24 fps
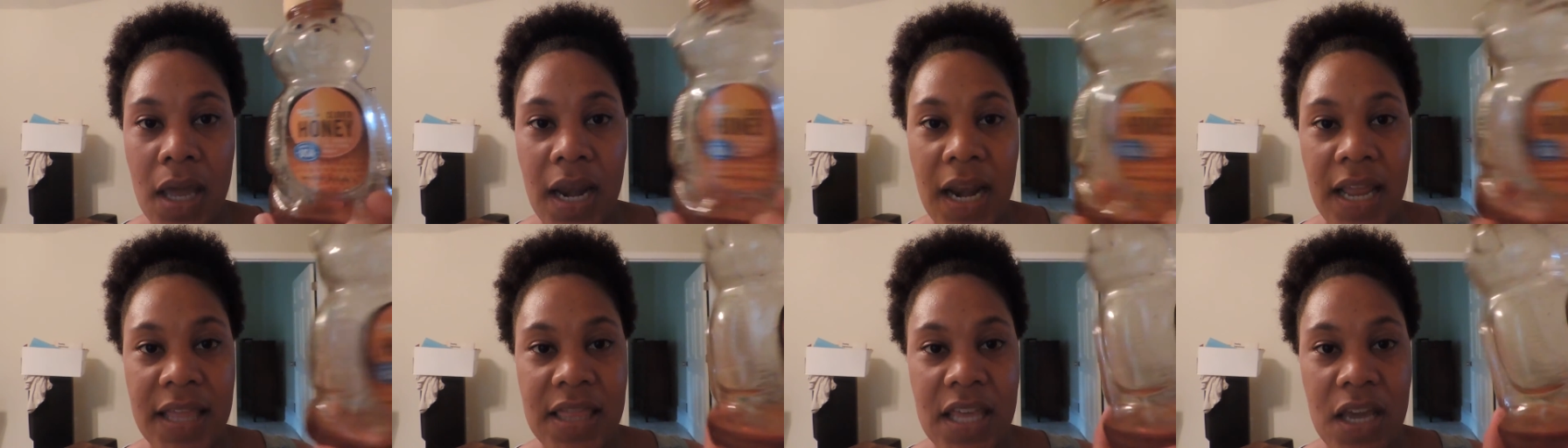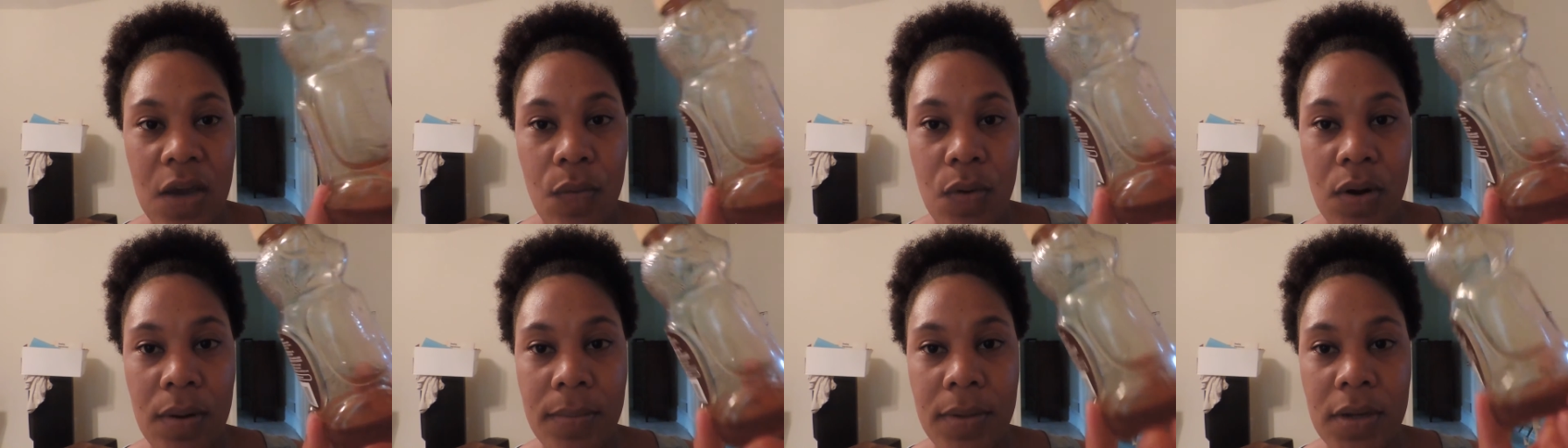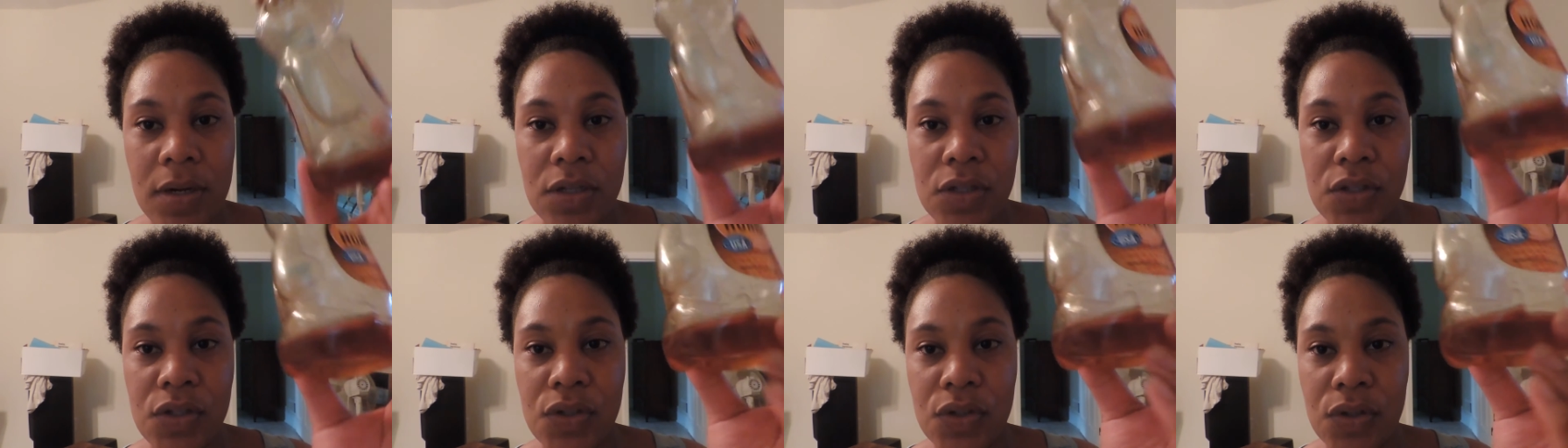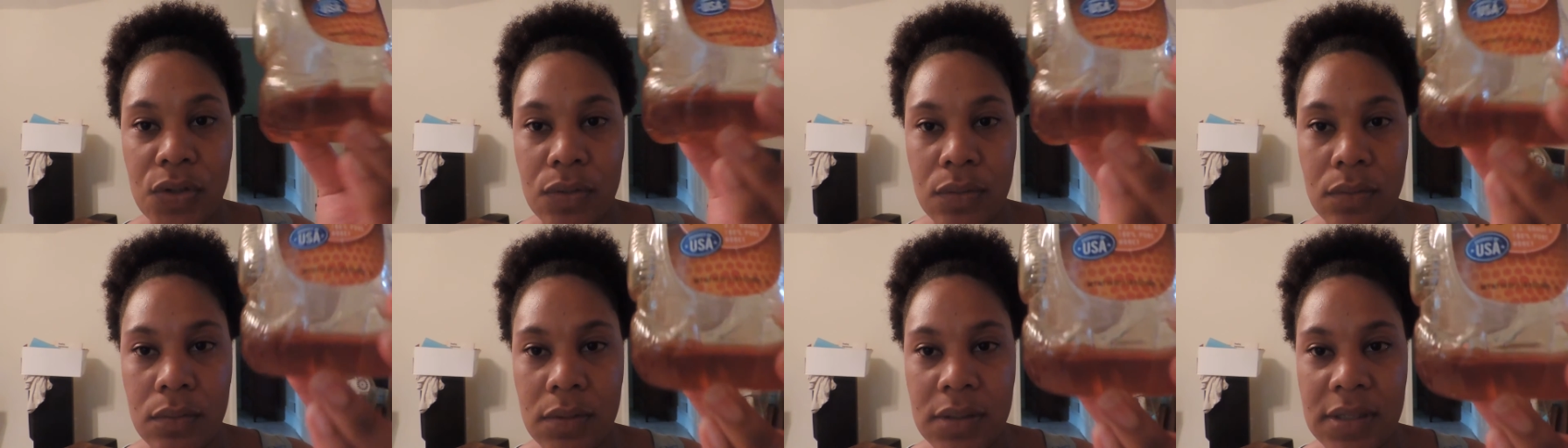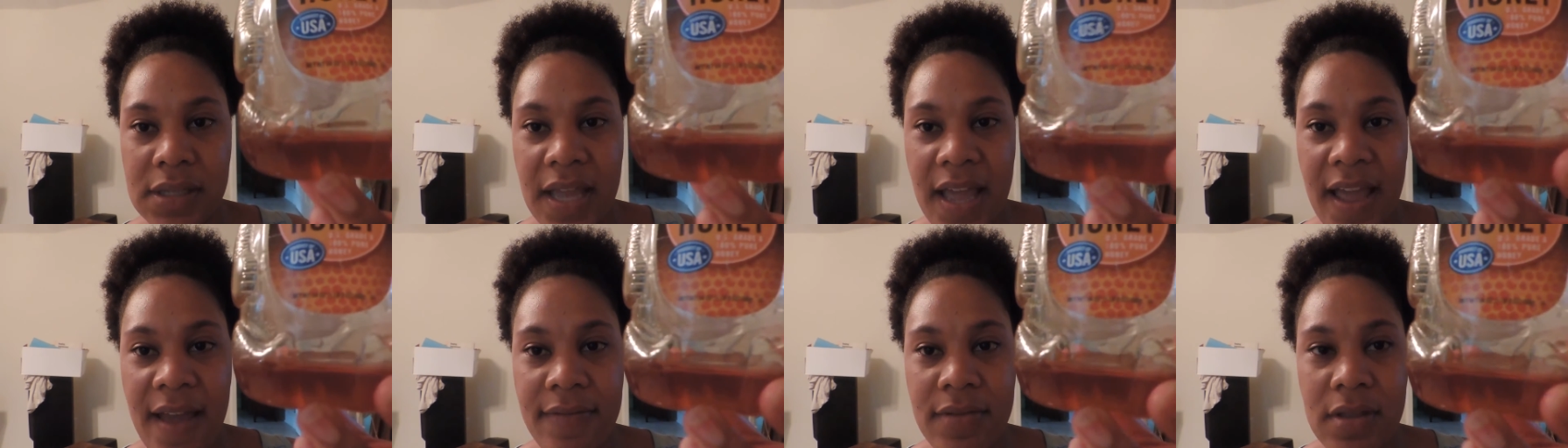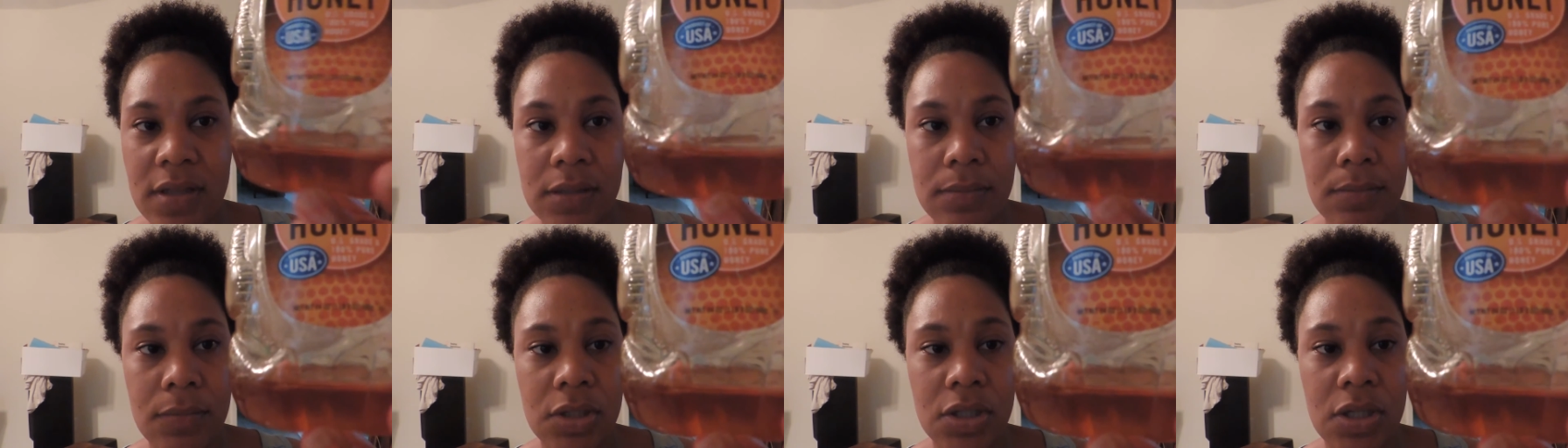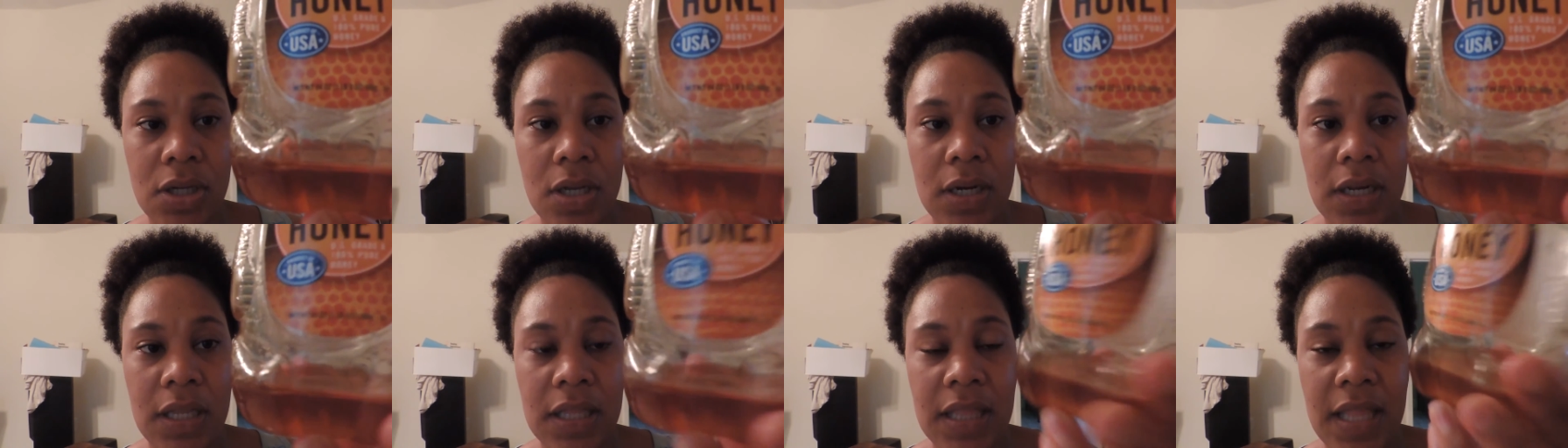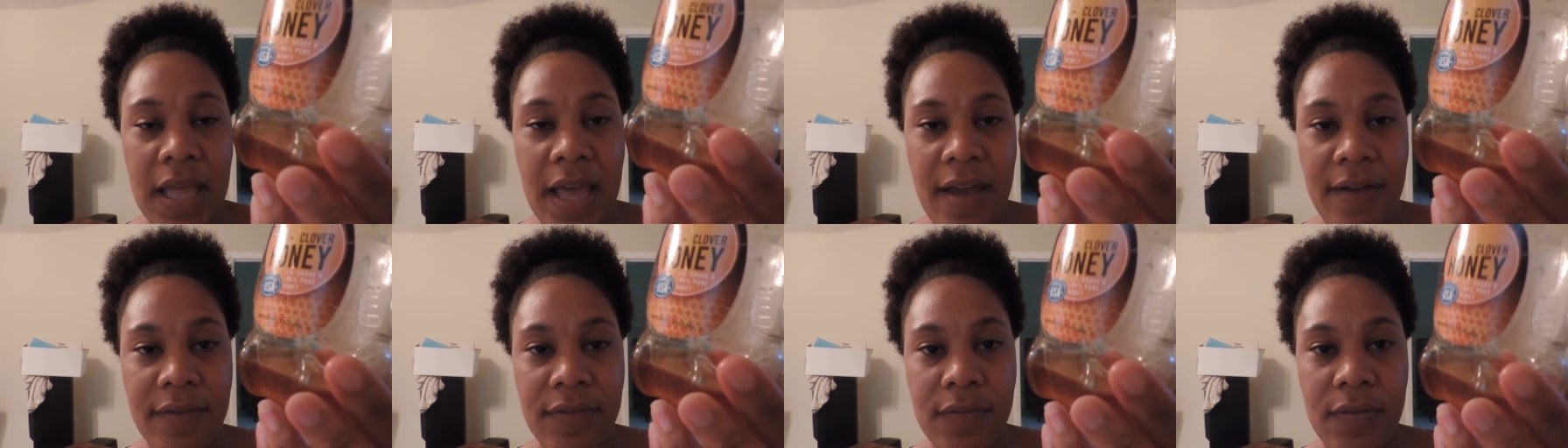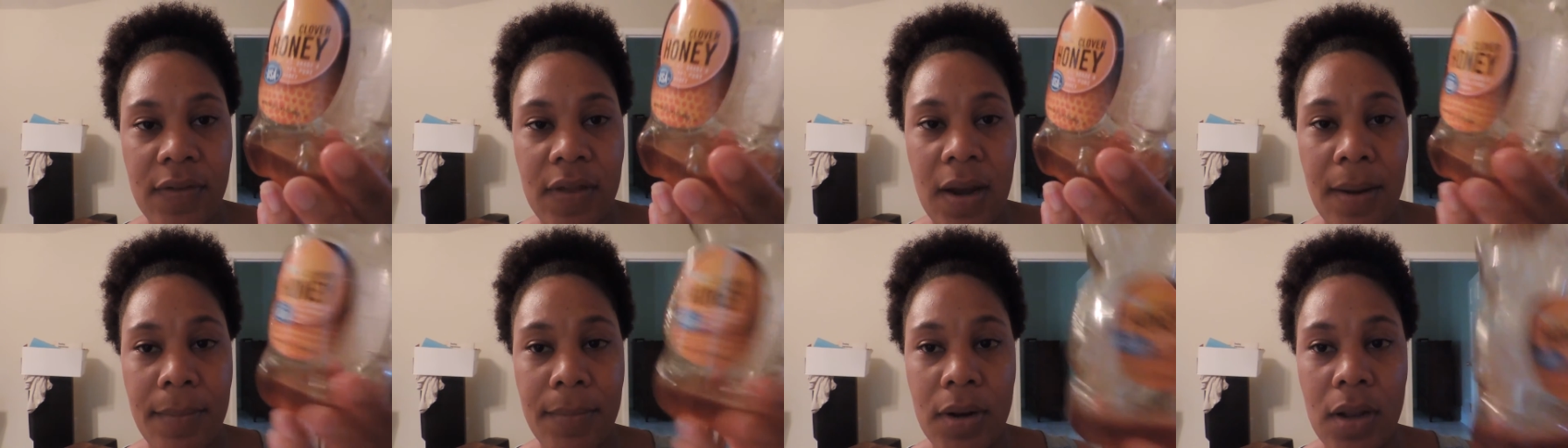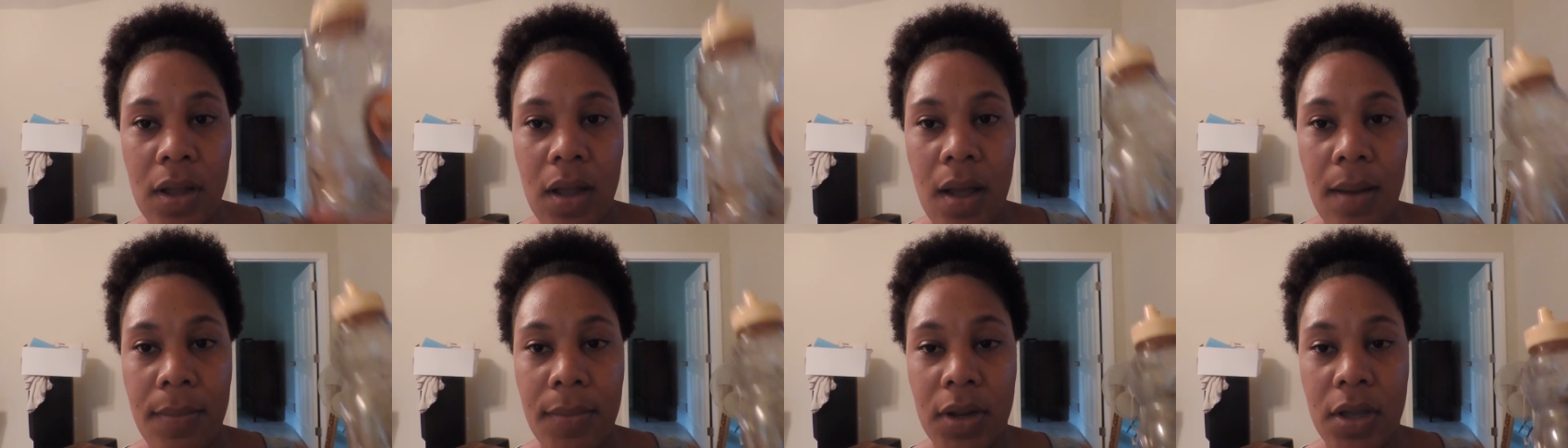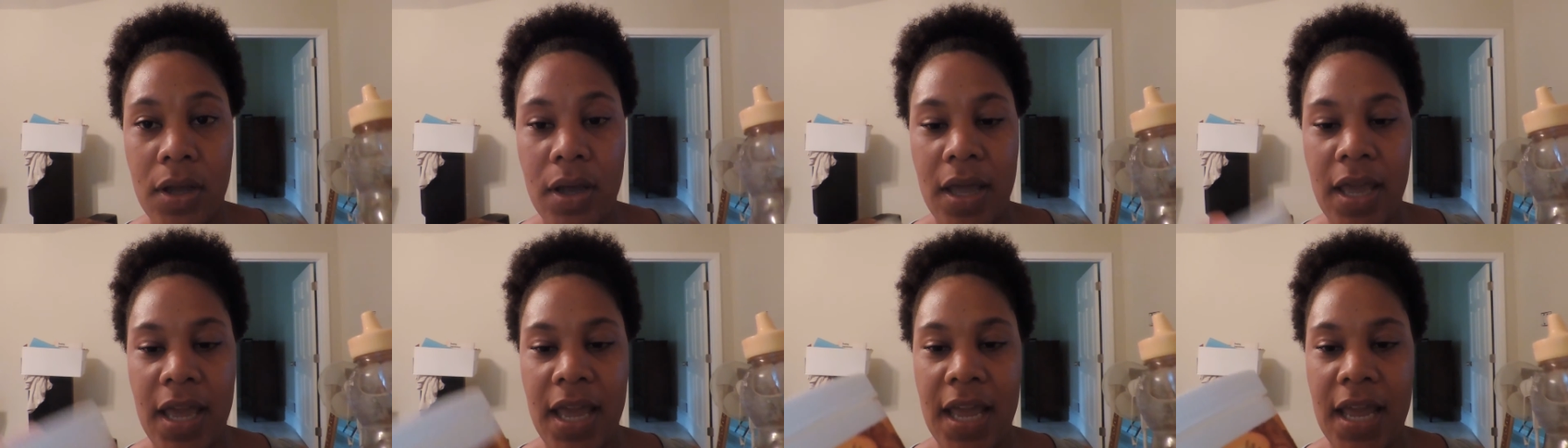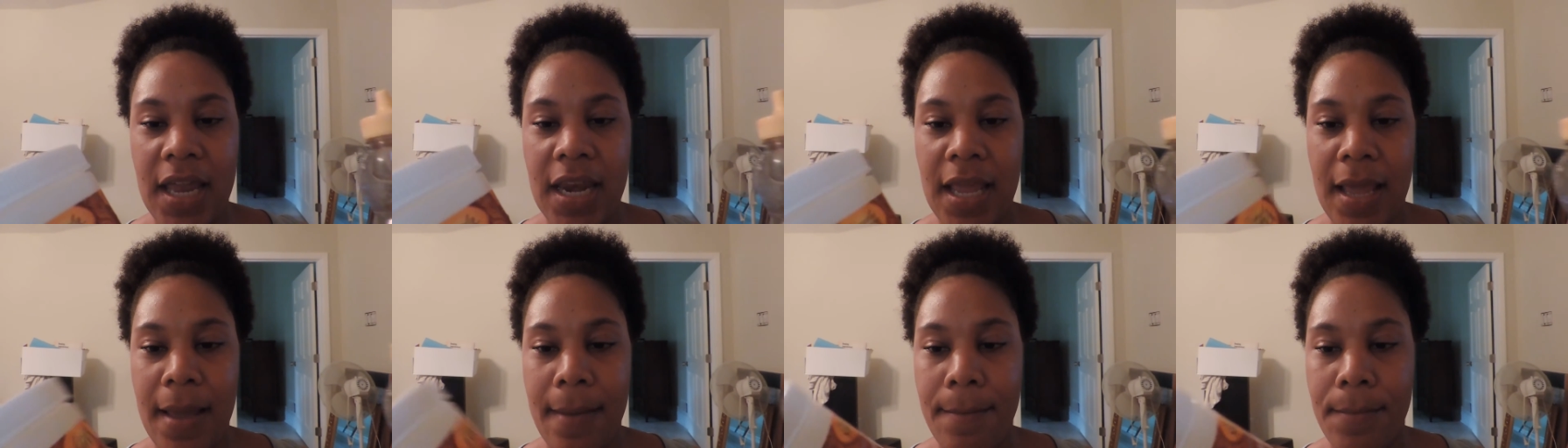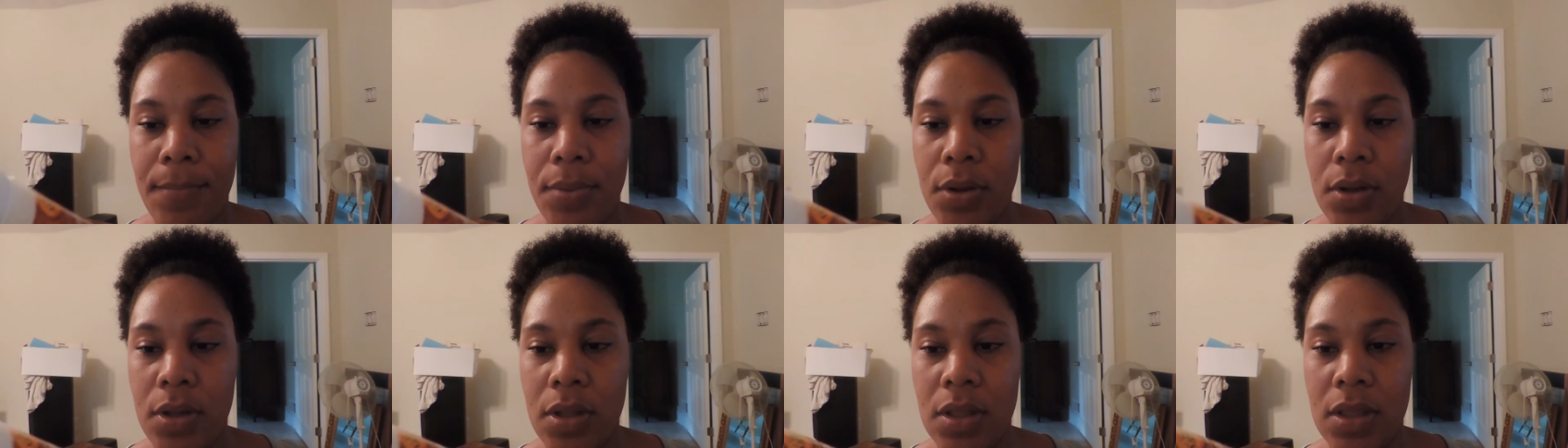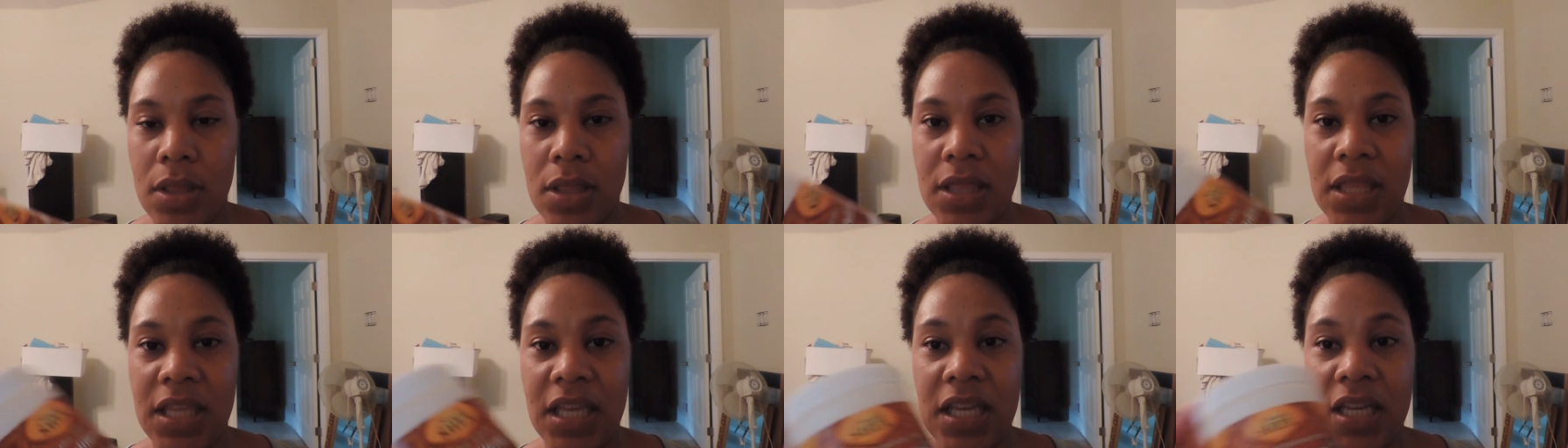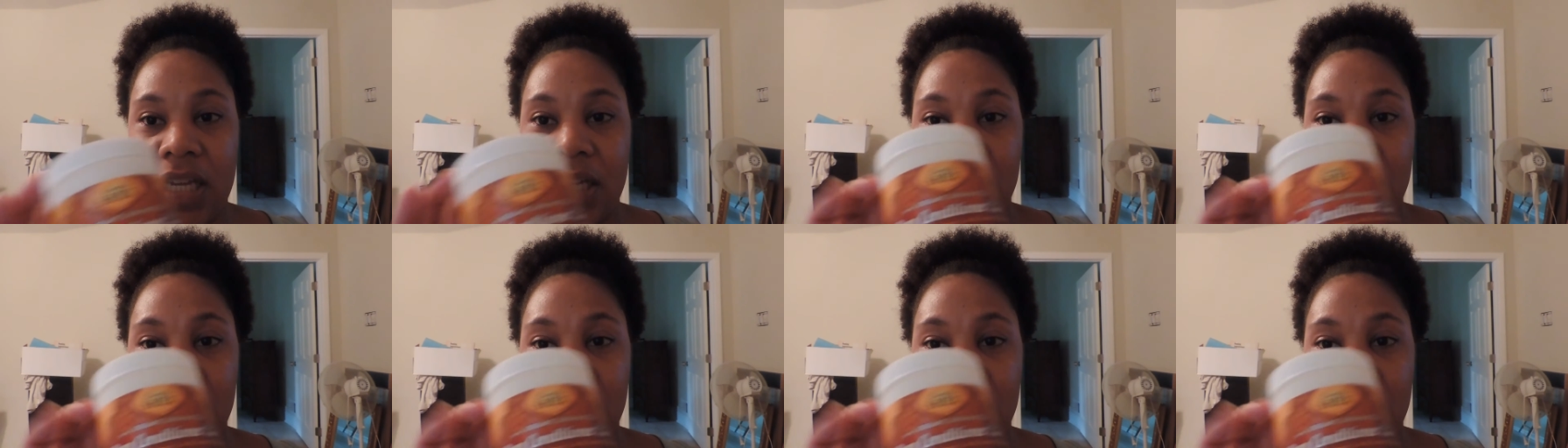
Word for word: And I think what I'm gonna do is I have this much honey left, and I'm gonna, I'm gonna go ahead and put the